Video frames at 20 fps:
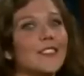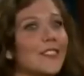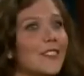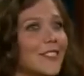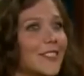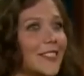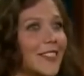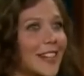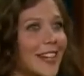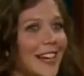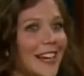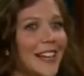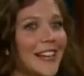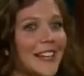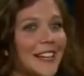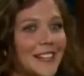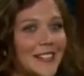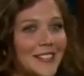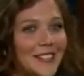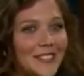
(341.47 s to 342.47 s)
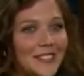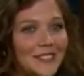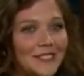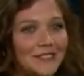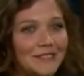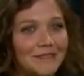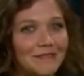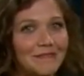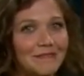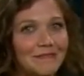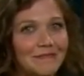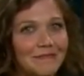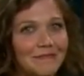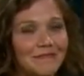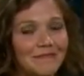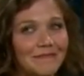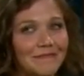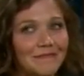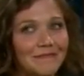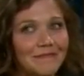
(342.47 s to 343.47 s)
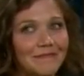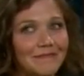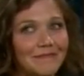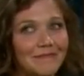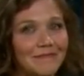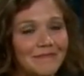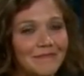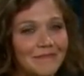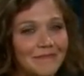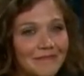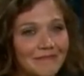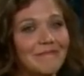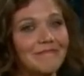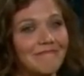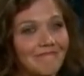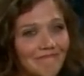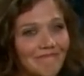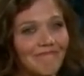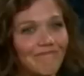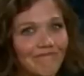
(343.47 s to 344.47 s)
This person isn't speaking.